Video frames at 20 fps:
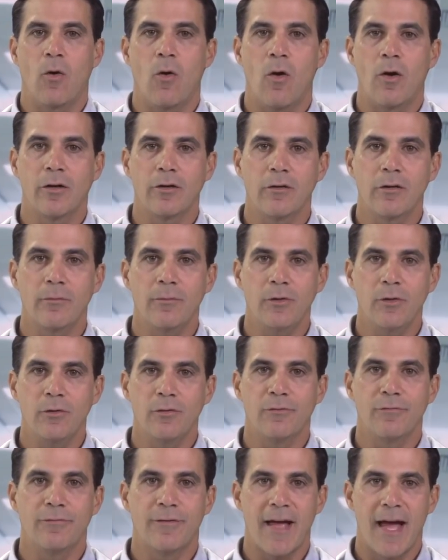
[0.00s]

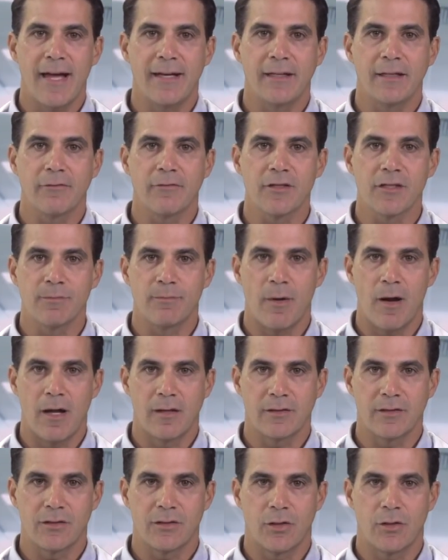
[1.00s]
autoimmune fattening
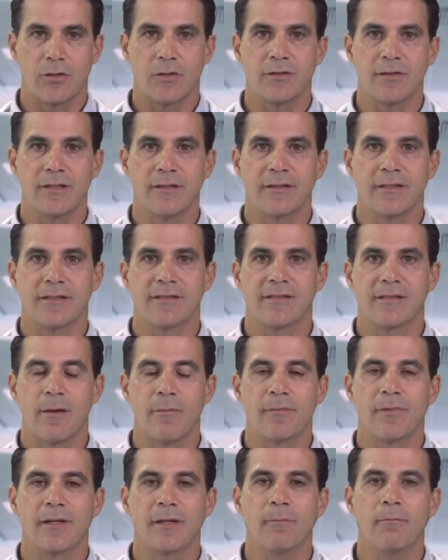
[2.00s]
response turned into
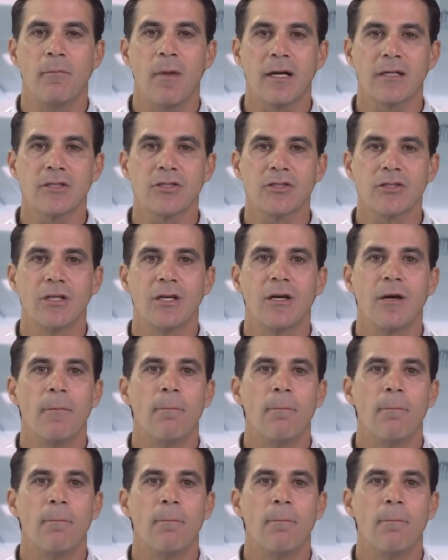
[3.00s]
something much,